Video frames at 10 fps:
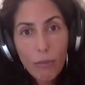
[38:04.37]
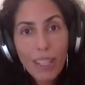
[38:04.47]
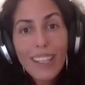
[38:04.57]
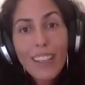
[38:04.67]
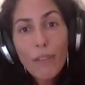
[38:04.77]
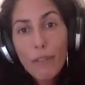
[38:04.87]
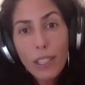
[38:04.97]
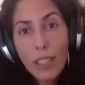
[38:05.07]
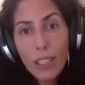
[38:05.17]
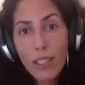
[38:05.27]
If
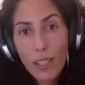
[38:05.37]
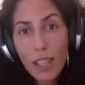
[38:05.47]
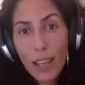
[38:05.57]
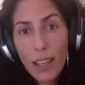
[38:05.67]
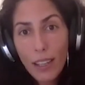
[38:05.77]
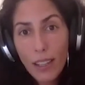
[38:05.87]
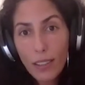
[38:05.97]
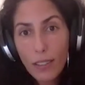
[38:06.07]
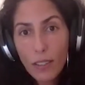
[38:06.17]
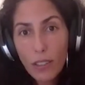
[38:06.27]
it's going to stay
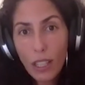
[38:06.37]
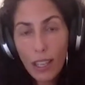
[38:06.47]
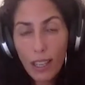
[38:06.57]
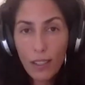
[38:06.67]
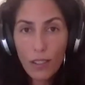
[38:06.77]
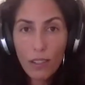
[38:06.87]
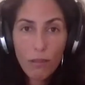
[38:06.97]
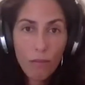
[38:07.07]
as